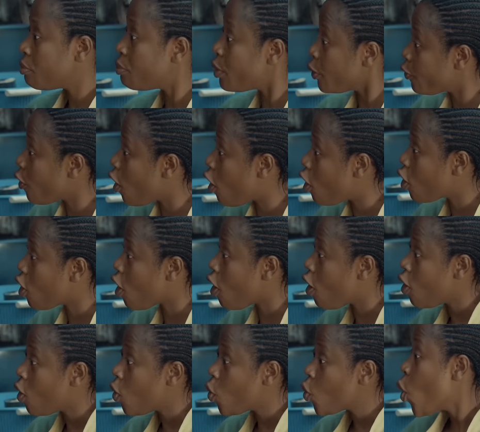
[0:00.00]
Before
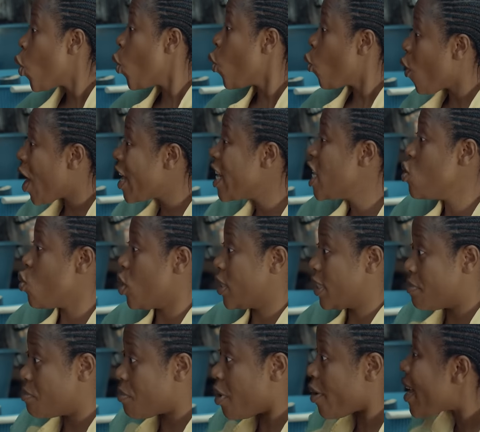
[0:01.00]
Uncle, when he
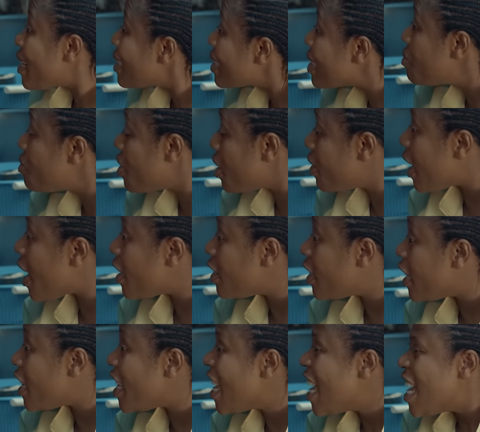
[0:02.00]
was embarrassing me that
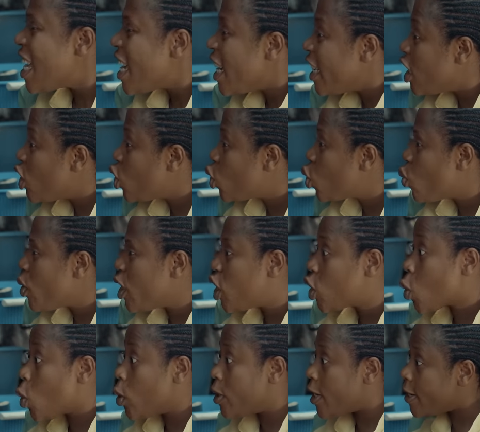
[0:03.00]
day, he didn't do
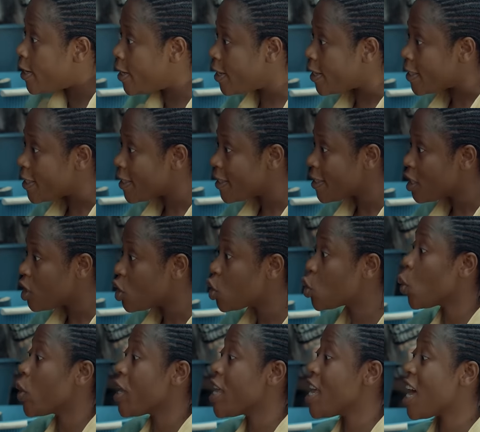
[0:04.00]
it codedly.
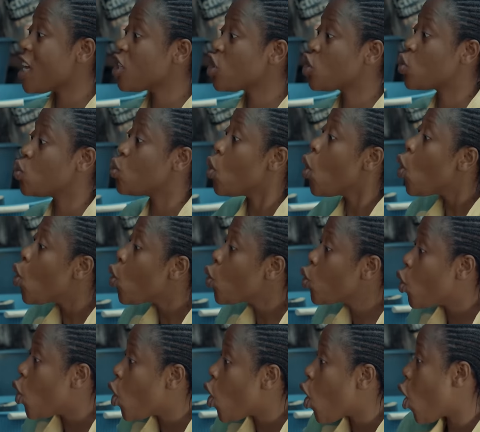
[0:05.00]
So he has to
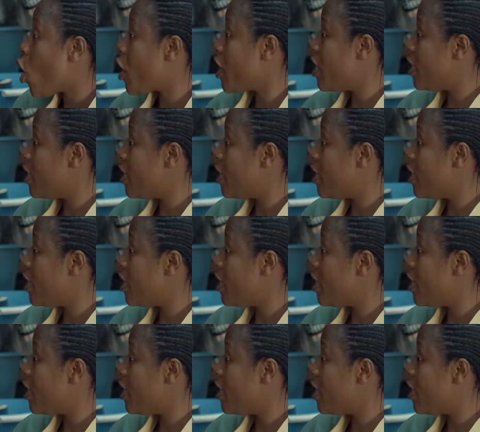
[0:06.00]
go on